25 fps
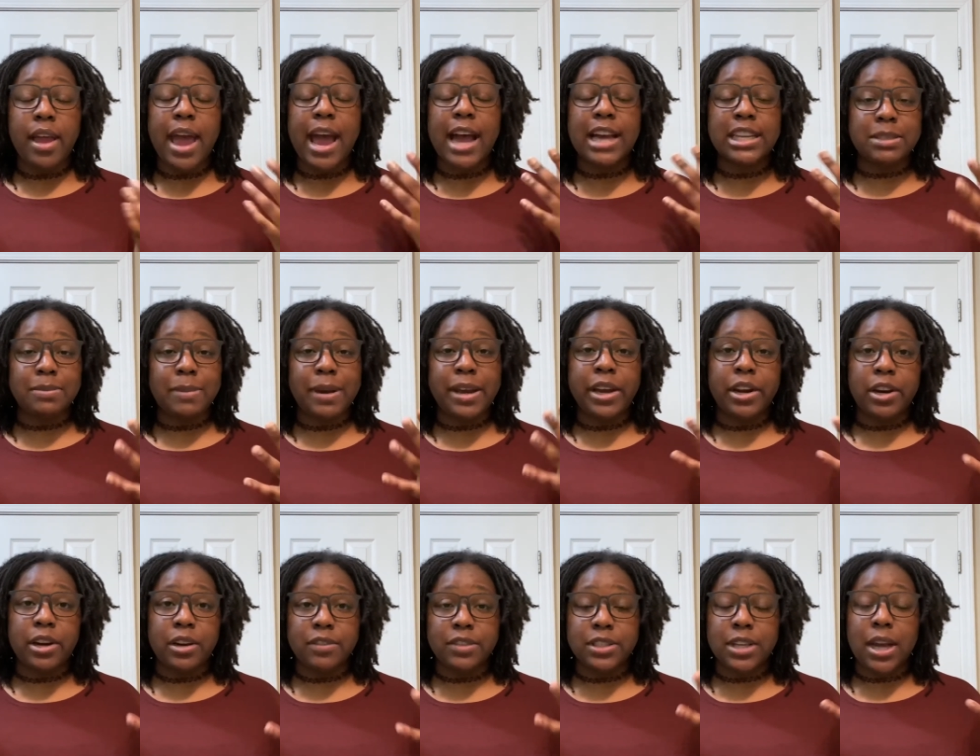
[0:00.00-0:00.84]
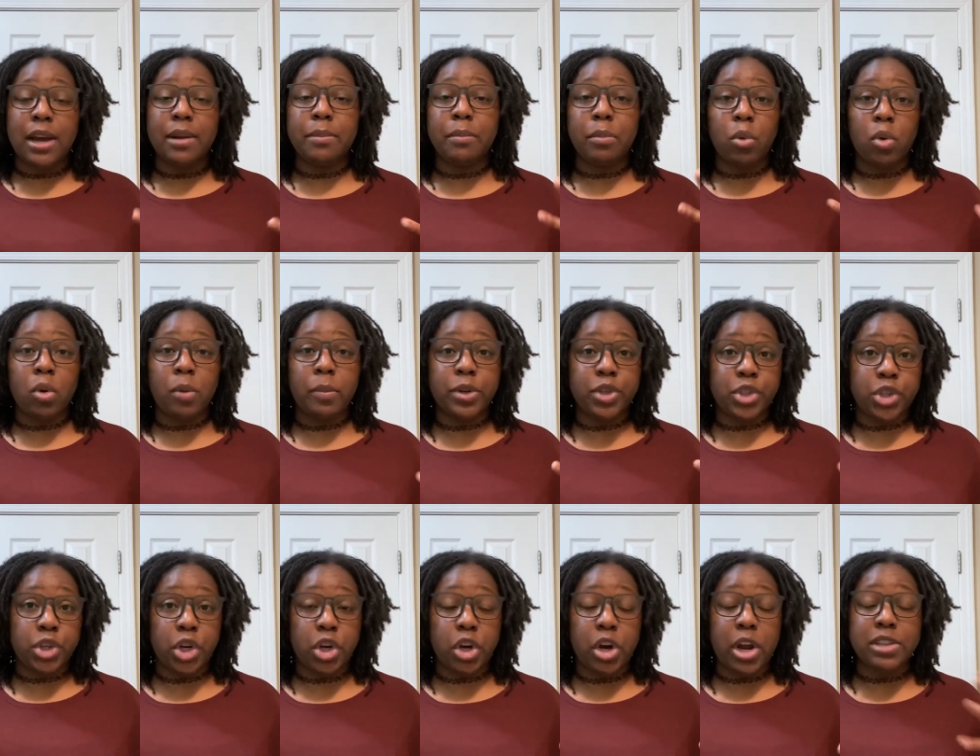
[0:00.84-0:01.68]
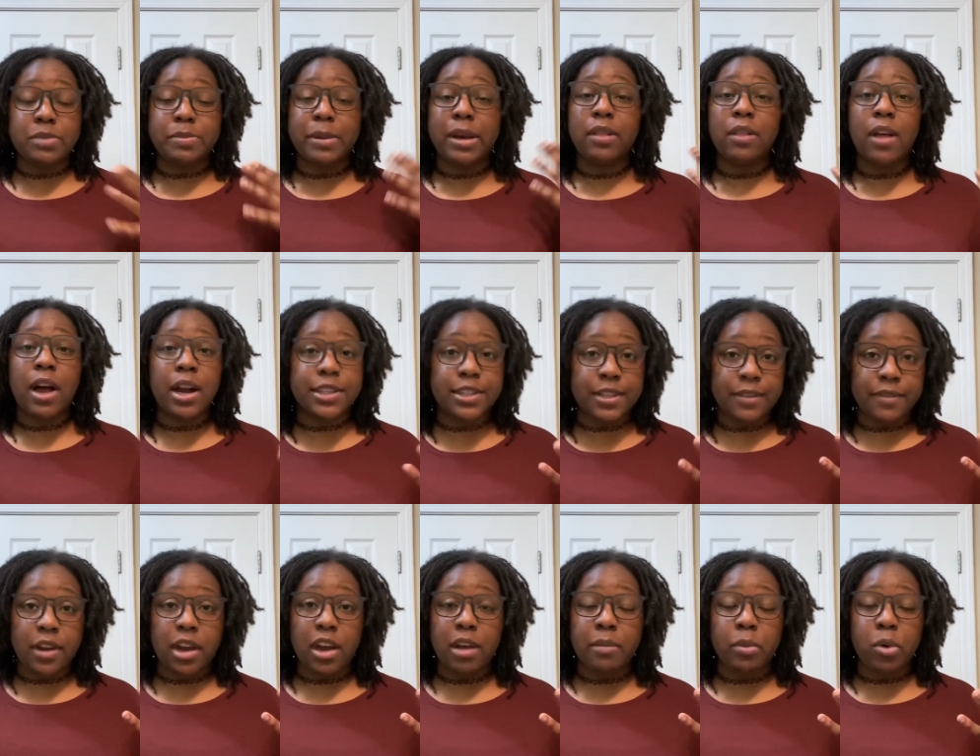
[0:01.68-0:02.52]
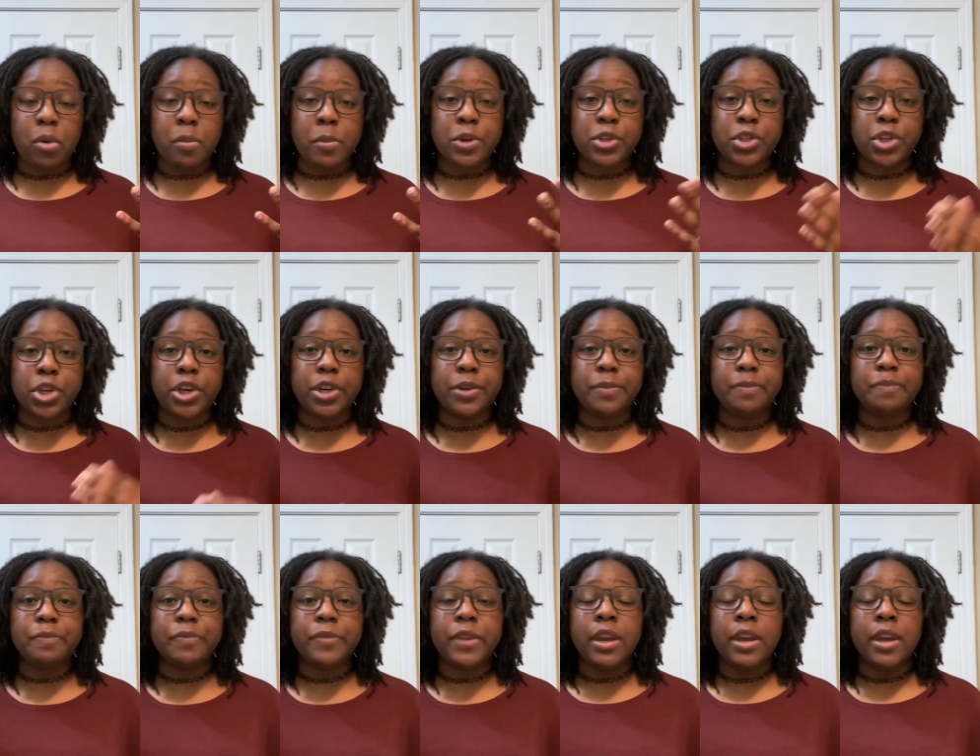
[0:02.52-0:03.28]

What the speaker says: as my hair has gotten more mature, as my locks have gotten more mature.